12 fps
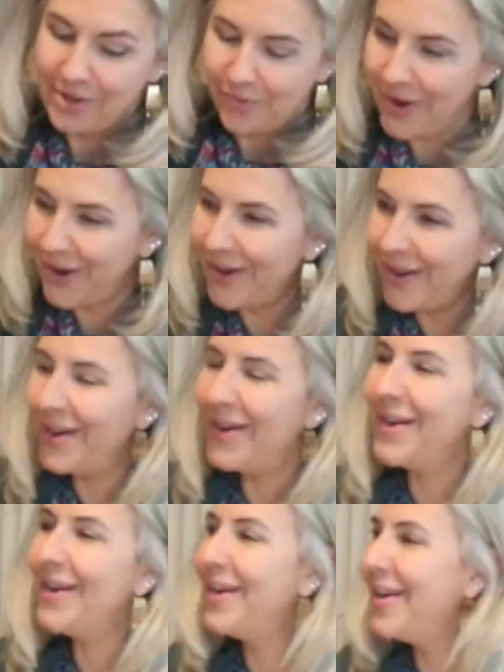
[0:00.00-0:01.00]

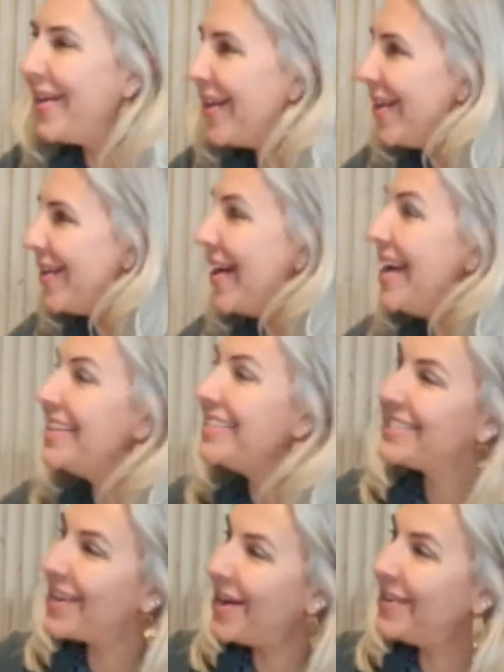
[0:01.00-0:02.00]
Oh, oh,
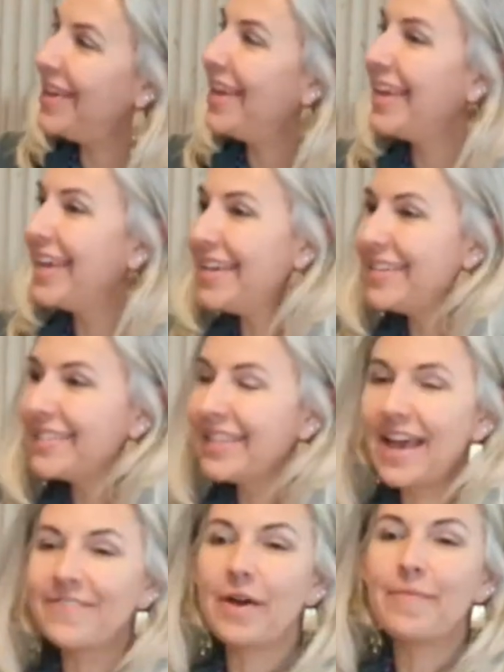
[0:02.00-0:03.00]
so is
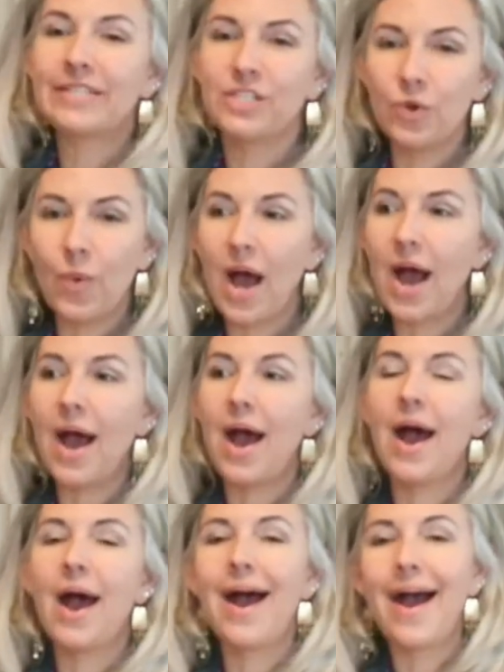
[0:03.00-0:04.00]
life
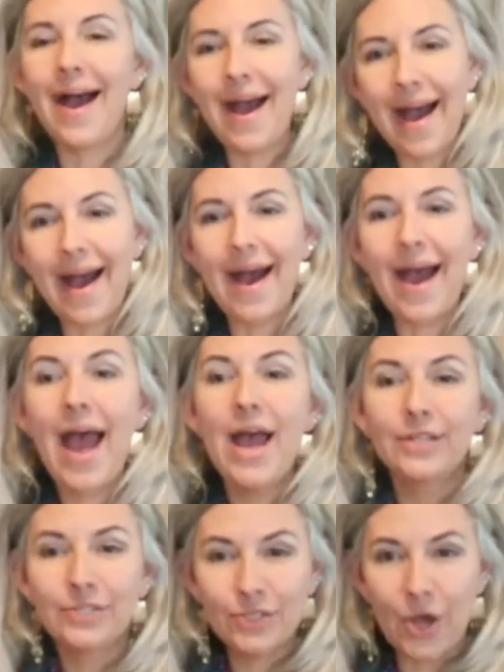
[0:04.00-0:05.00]
abatiwaha,
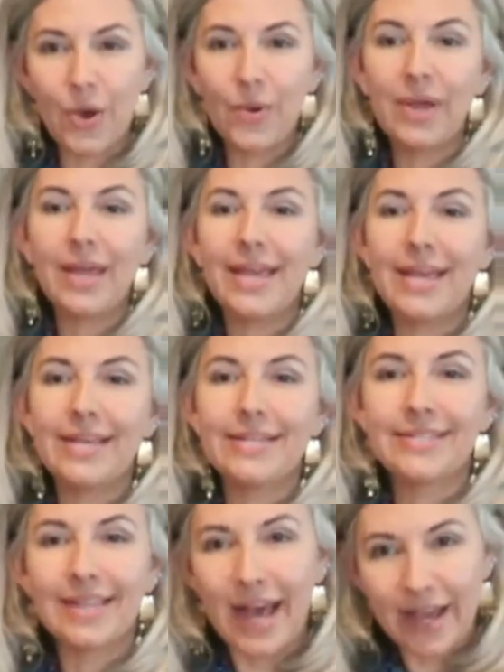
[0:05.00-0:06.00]
so is
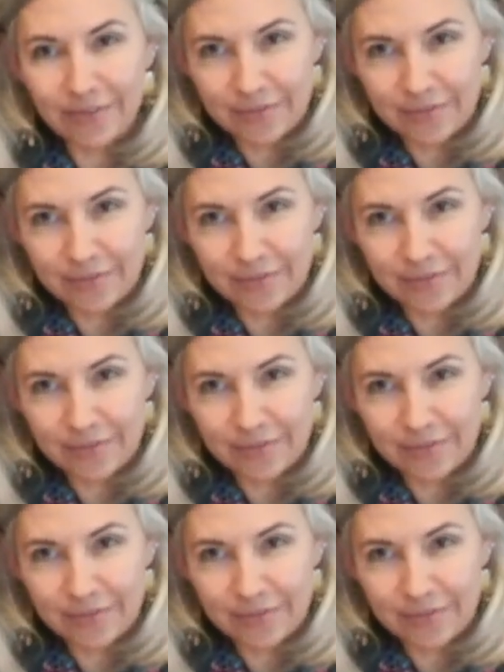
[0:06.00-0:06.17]
life.